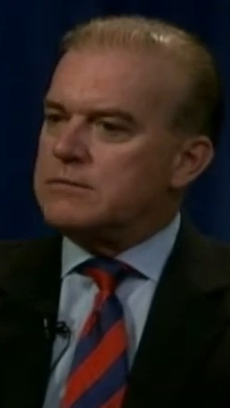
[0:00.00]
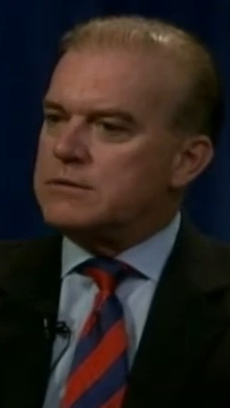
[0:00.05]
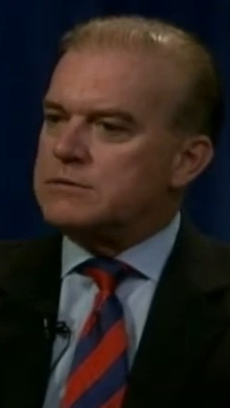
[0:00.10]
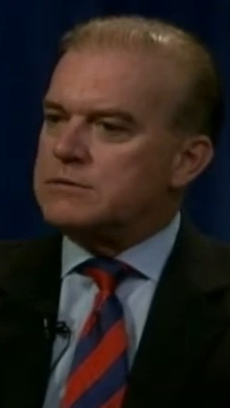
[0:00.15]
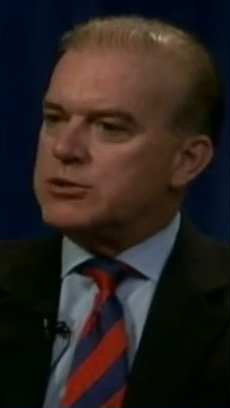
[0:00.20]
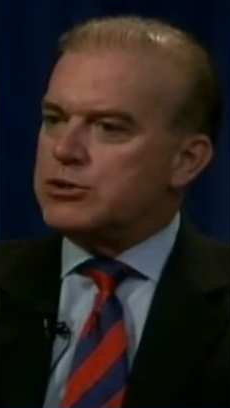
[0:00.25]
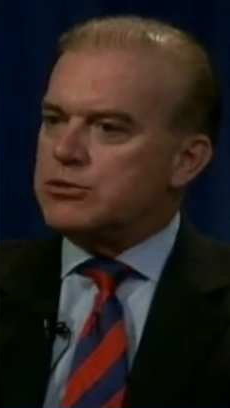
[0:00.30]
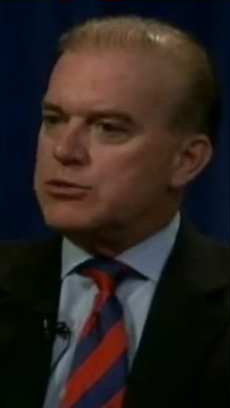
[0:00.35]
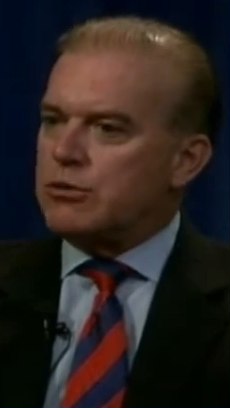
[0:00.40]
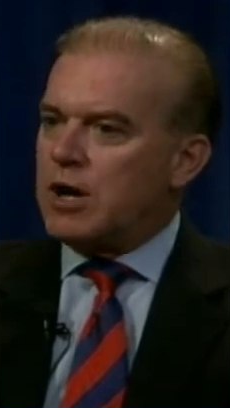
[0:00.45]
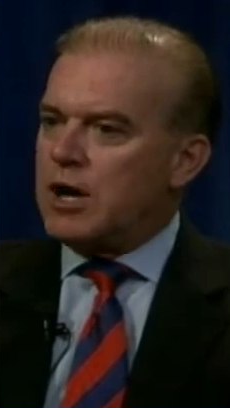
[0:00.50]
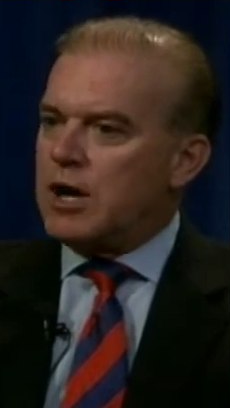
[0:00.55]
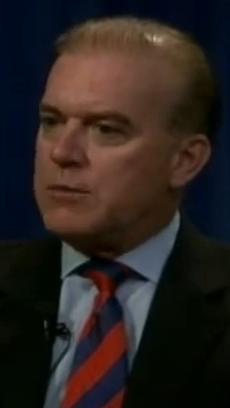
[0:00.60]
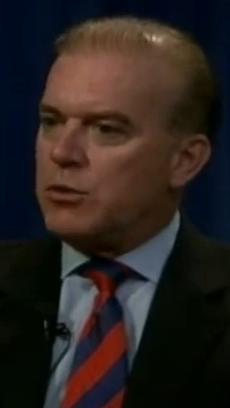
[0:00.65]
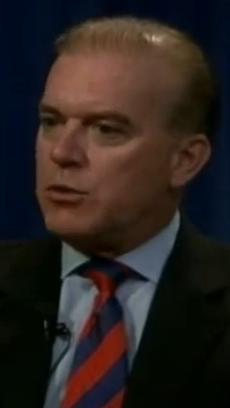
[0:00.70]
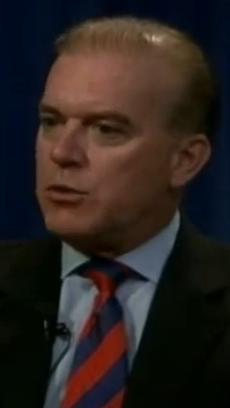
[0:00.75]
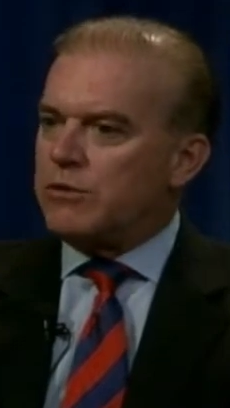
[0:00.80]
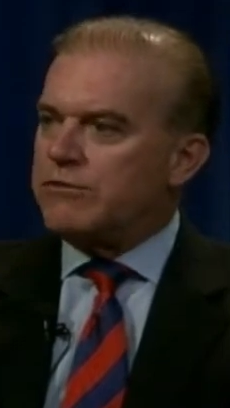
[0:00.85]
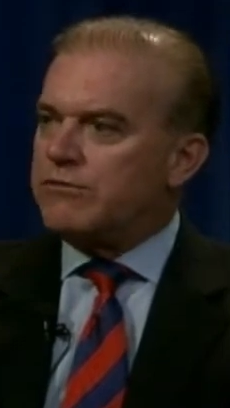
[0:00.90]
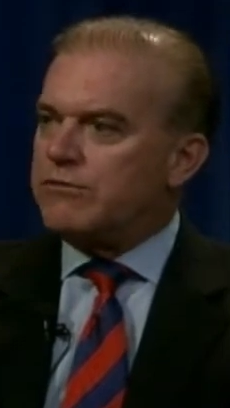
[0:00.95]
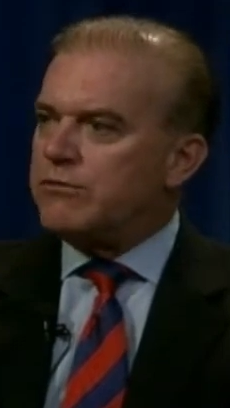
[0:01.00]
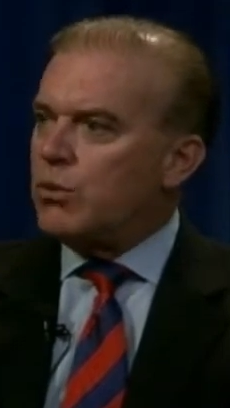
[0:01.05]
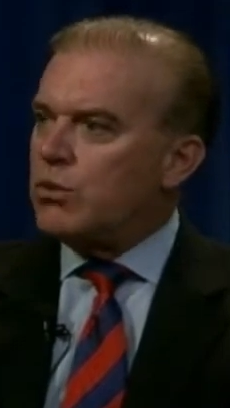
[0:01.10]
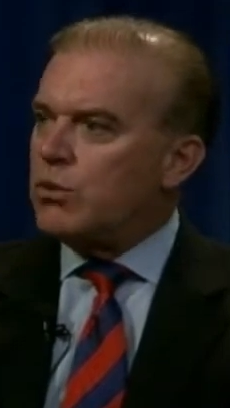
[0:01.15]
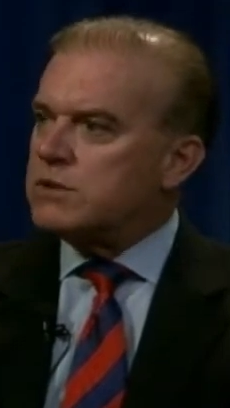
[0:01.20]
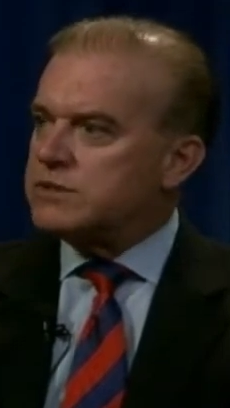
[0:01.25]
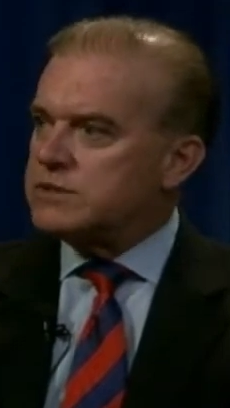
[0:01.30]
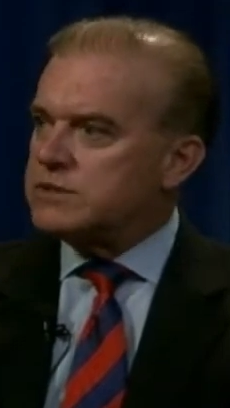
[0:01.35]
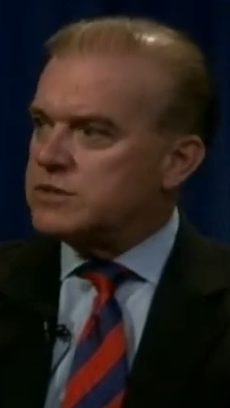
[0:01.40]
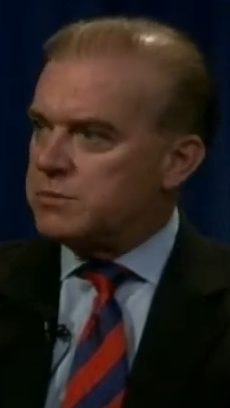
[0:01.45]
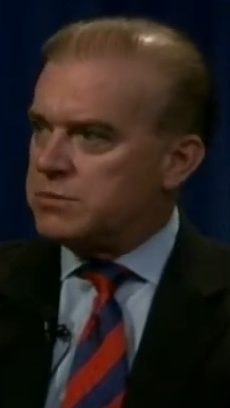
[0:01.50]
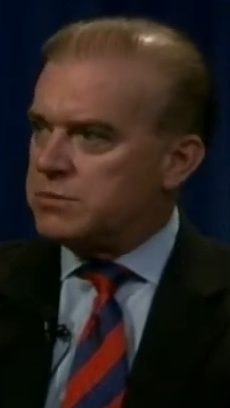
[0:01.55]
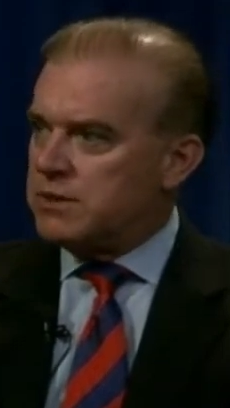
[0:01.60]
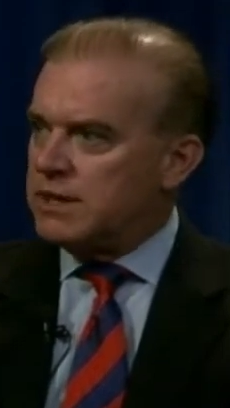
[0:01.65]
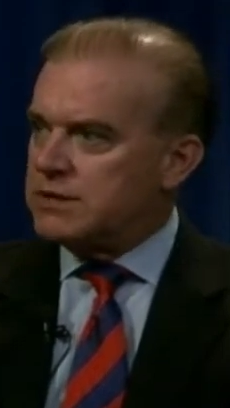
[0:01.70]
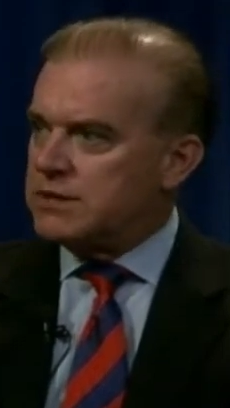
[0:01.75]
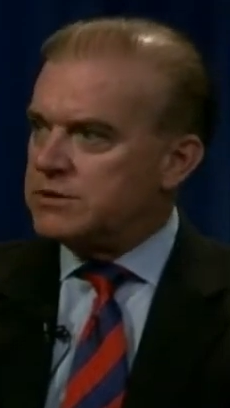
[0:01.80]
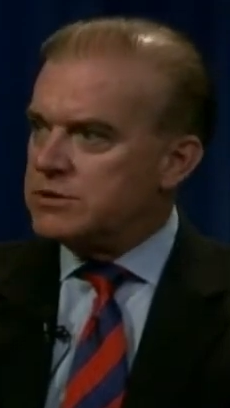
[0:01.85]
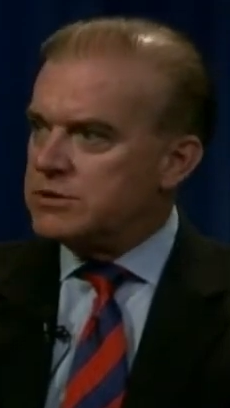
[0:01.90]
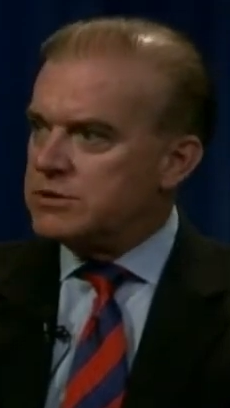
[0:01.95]
trauma or force that's
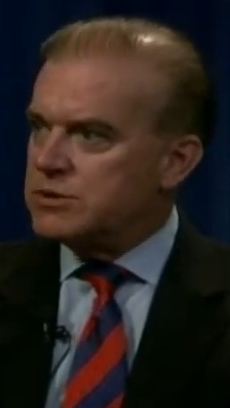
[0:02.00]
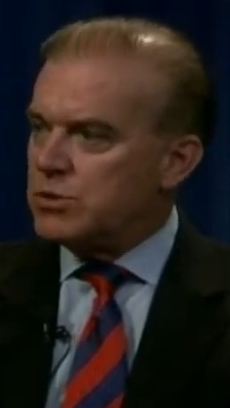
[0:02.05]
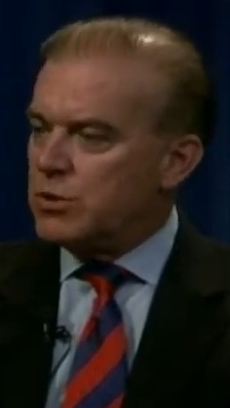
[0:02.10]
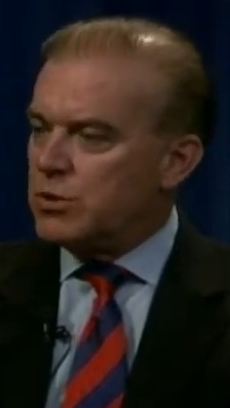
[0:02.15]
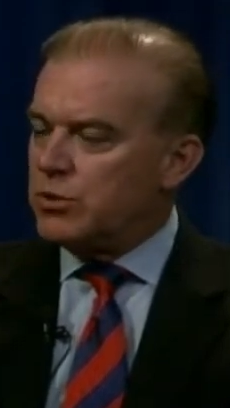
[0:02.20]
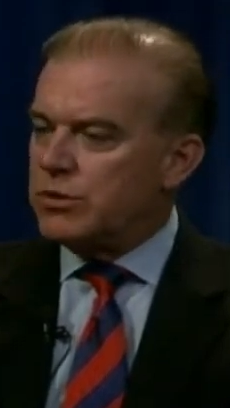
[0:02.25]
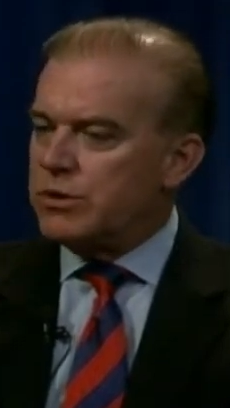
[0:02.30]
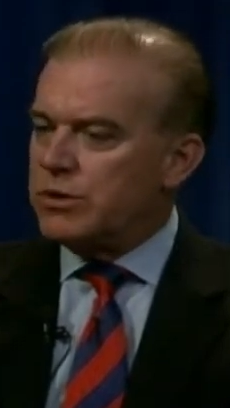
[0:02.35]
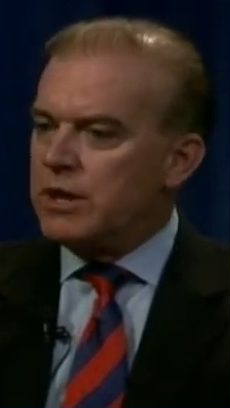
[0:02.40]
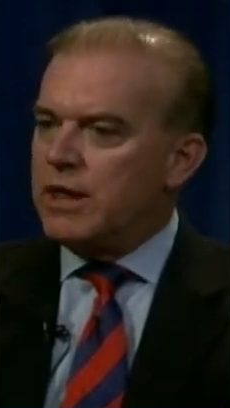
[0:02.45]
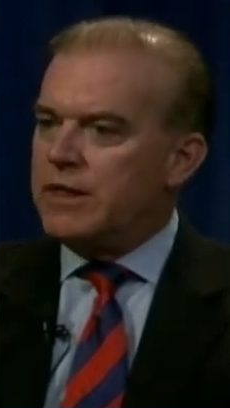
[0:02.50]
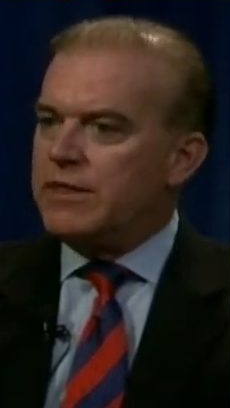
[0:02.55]
applied to the shoulder,